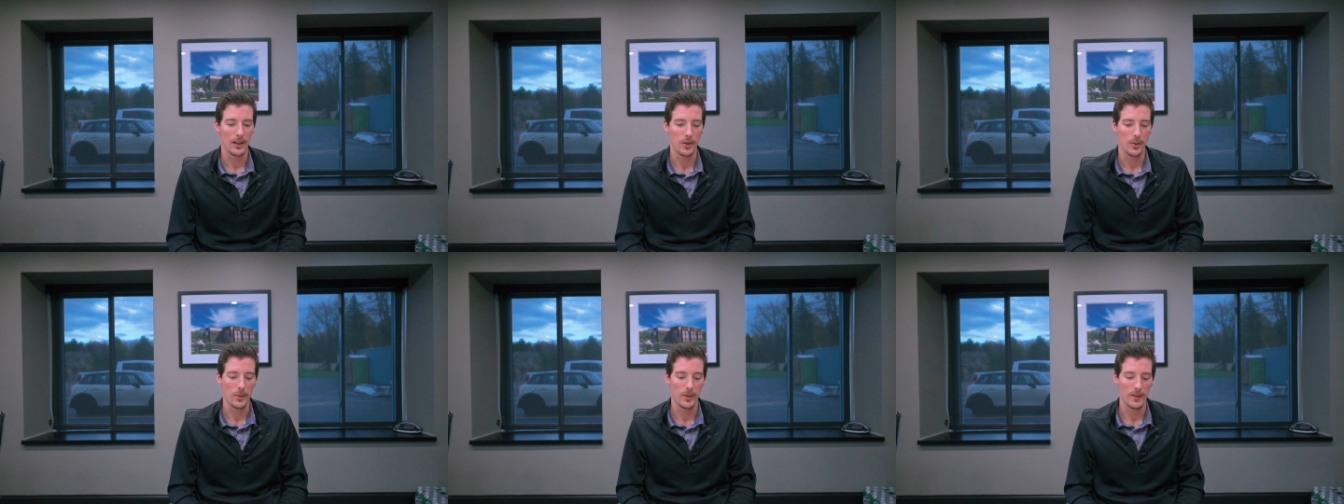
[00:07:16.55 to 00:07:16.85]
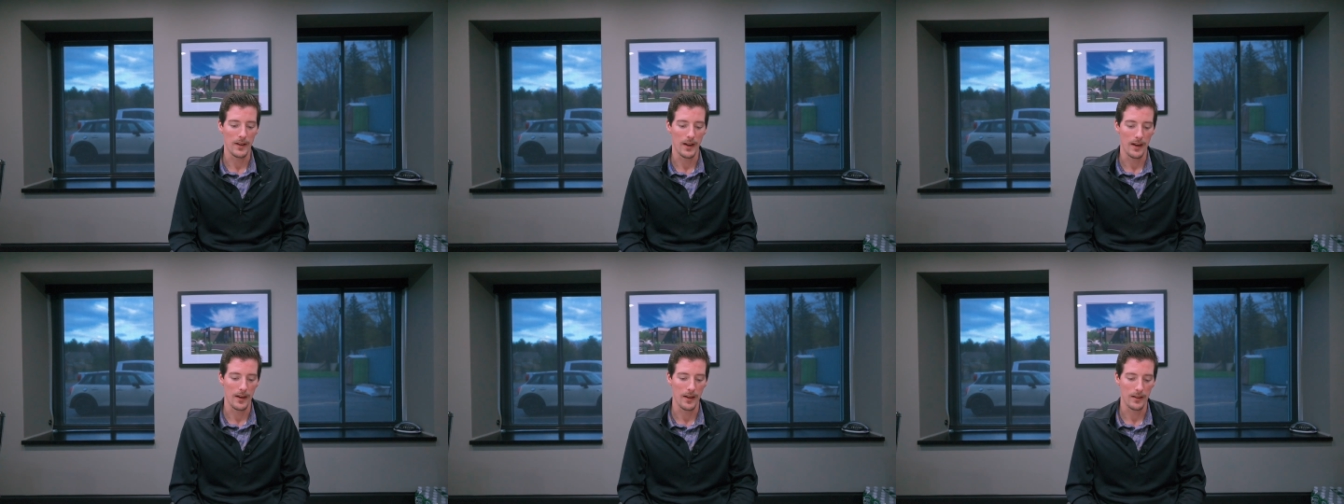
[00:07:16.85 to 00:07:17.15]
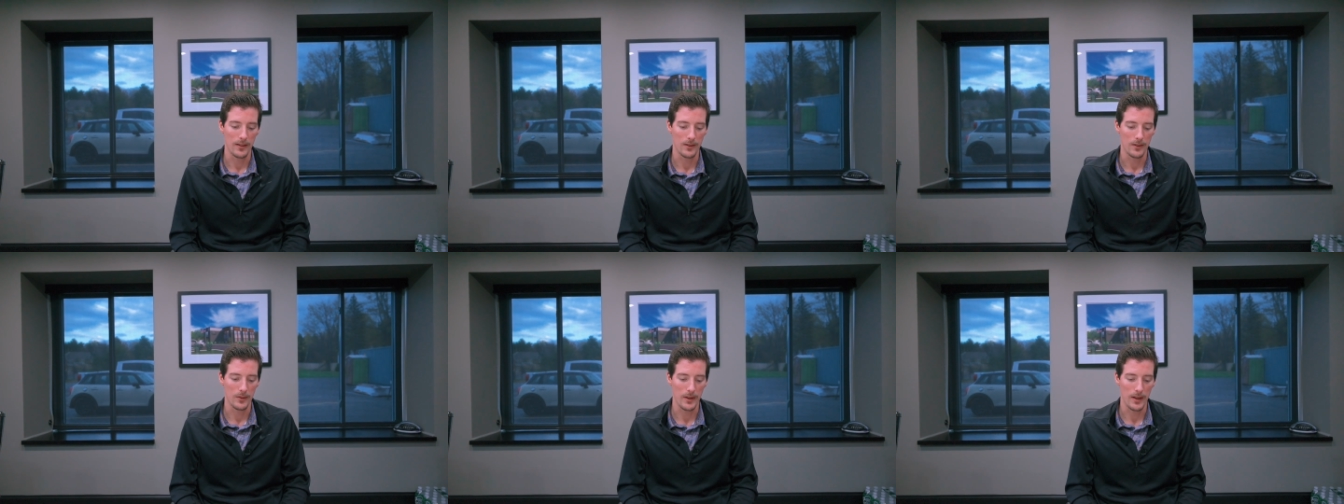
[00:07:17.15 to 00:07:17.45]
We
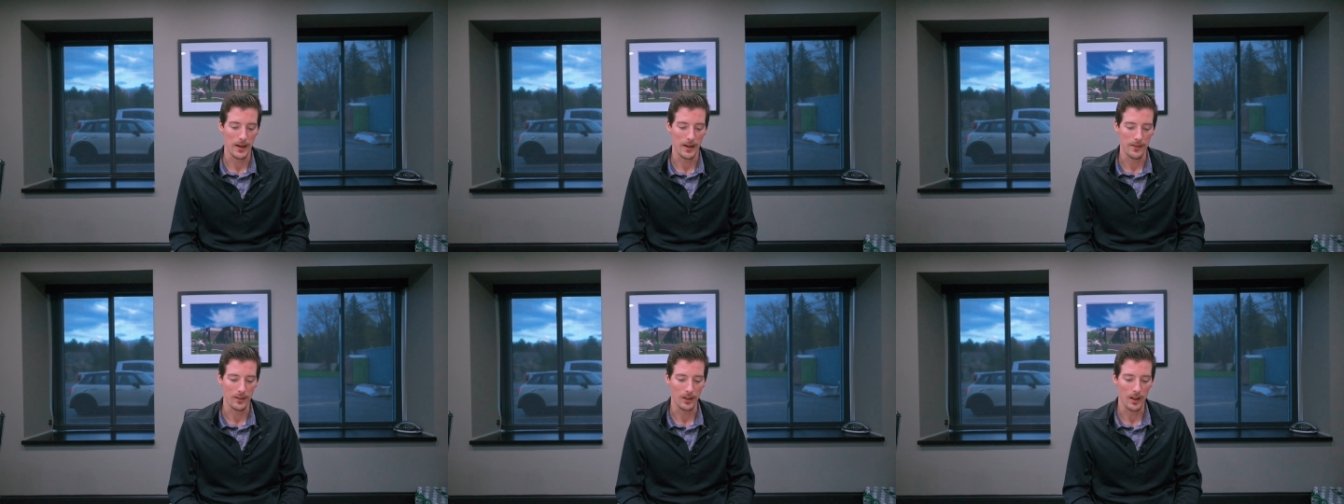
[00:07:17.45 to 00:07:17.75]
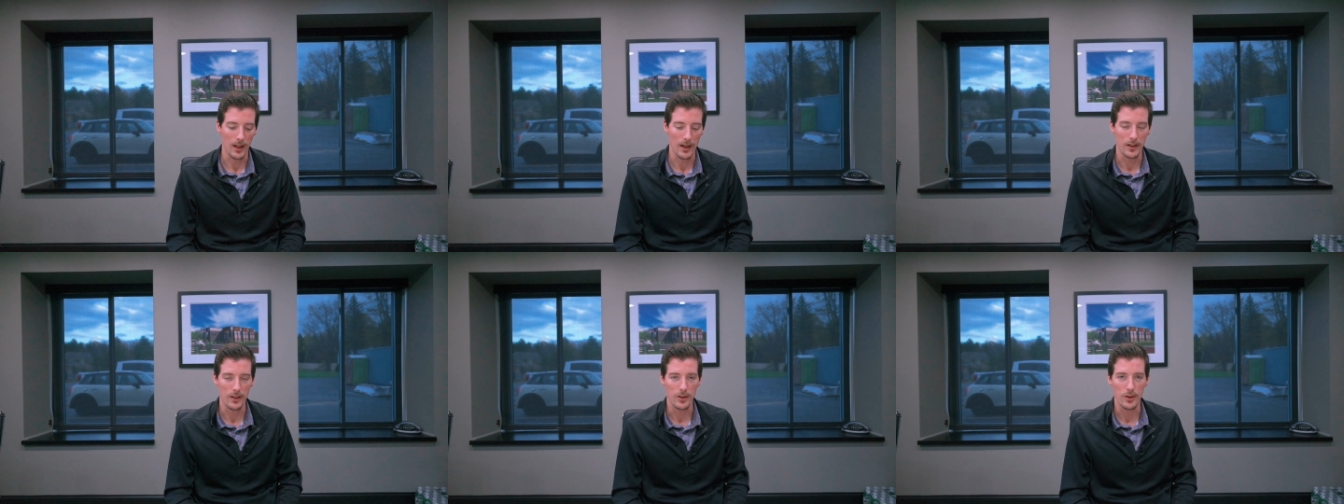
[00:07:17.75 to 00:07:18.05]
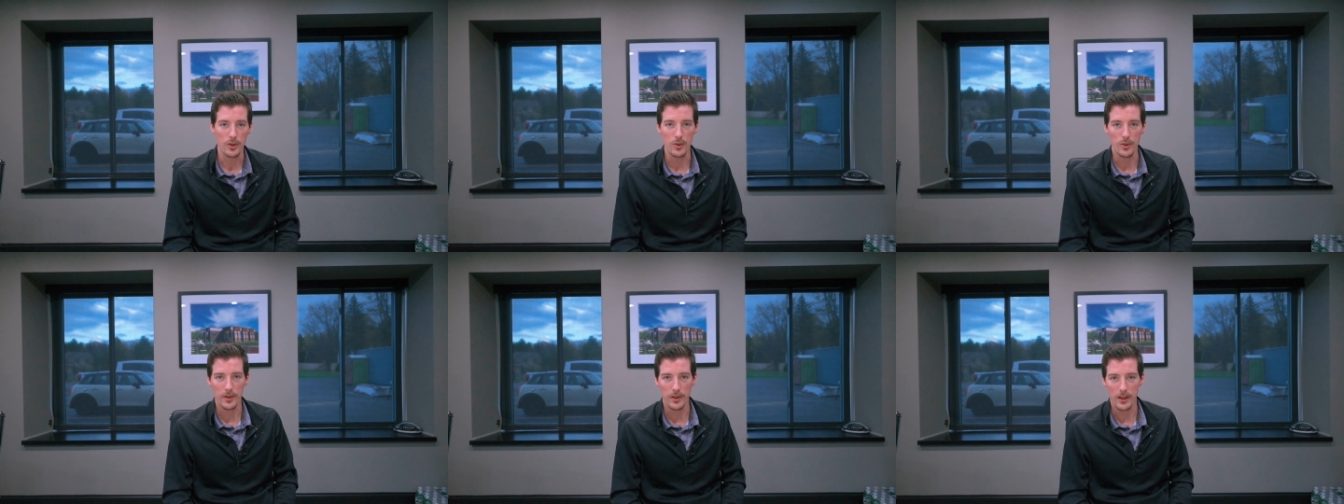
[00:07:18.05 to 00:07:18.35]
have a lot of
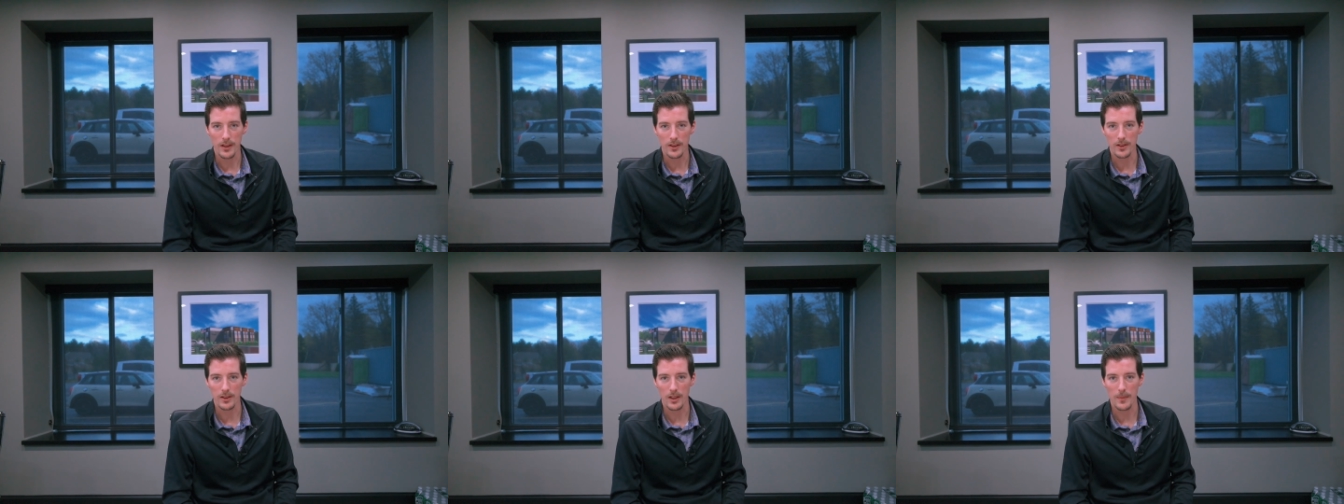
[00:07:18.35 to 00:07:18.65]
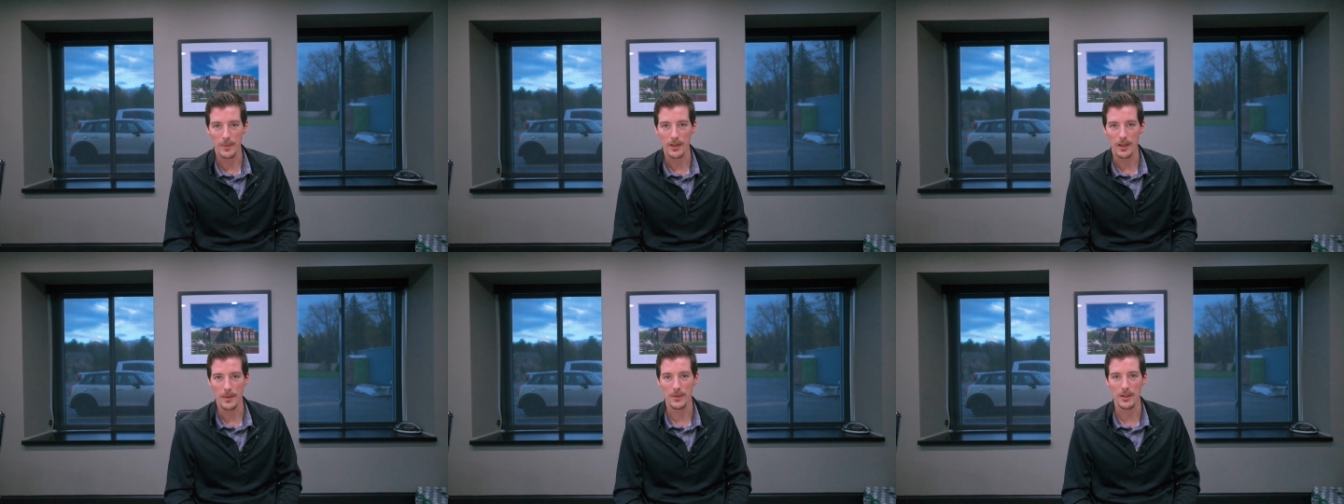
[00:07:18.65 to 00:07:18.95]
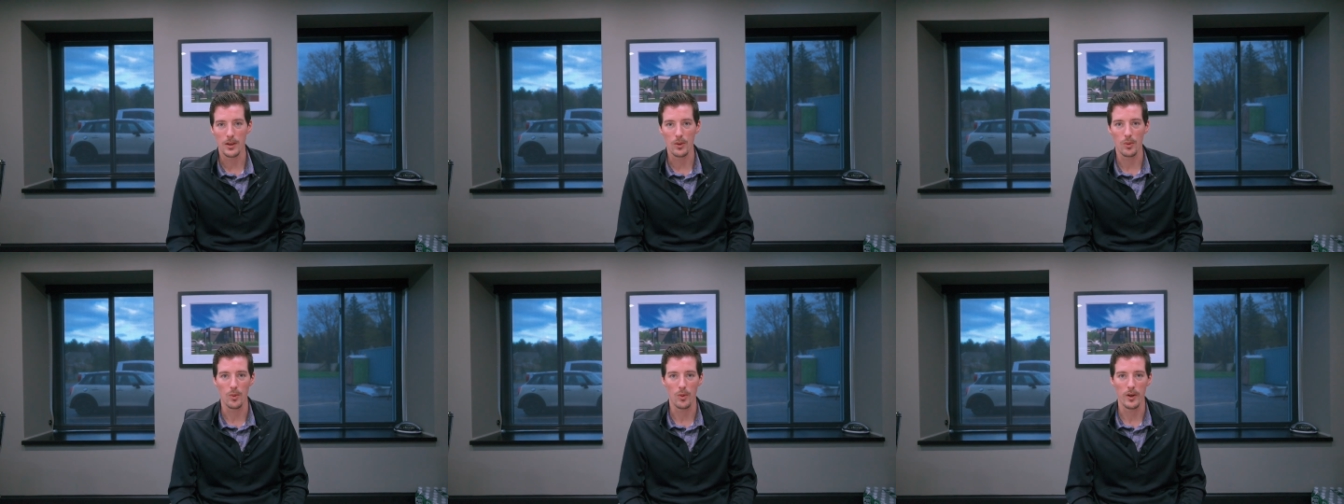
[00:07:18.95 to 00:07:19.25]
new things coming up
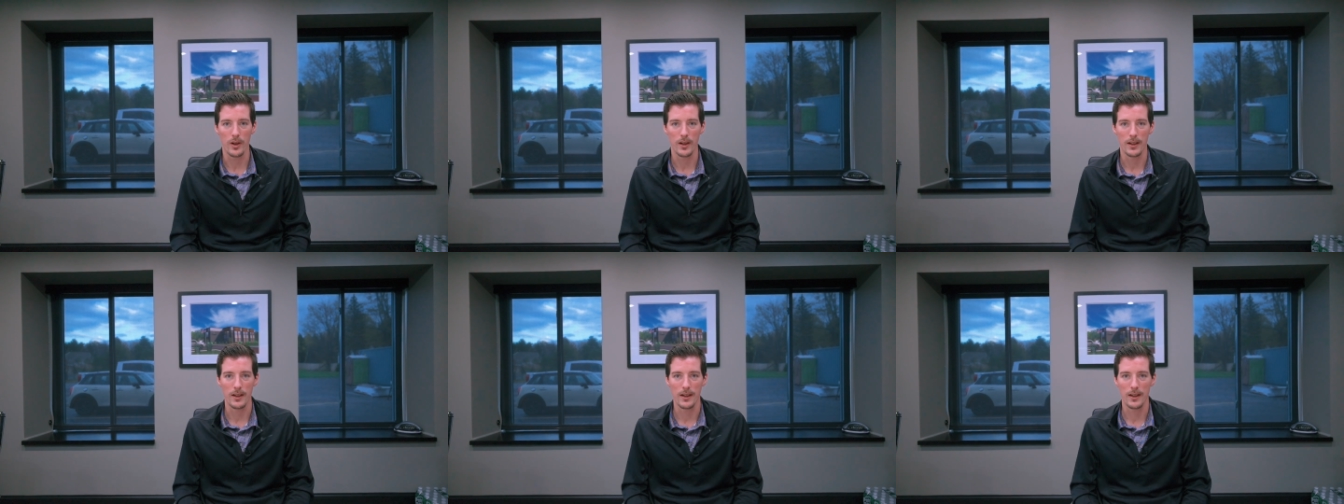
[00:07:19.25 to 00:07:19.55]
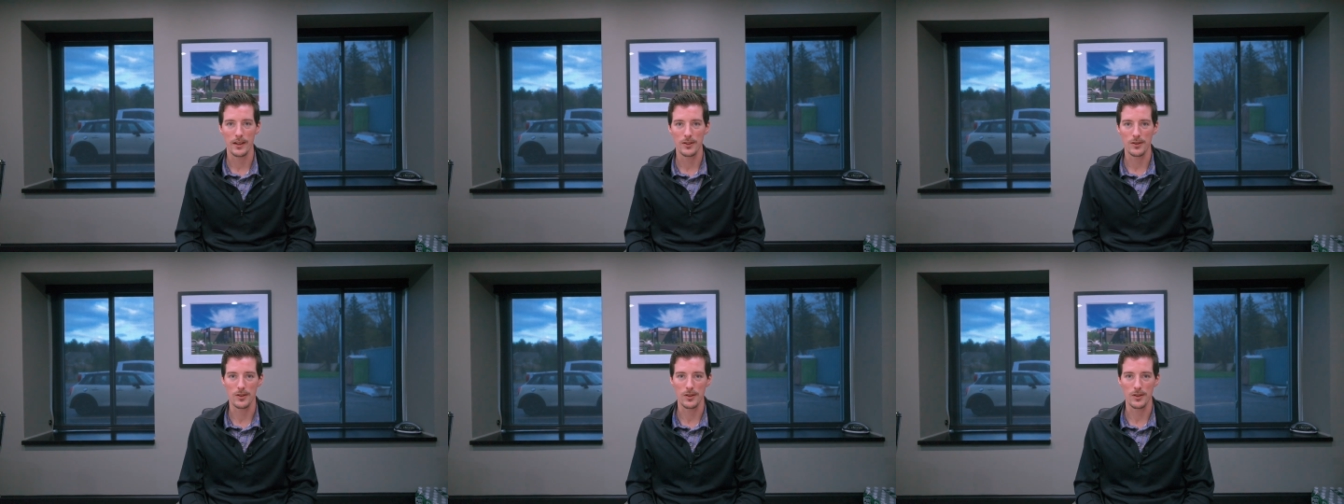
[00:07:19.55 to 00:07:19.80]
that we're working on,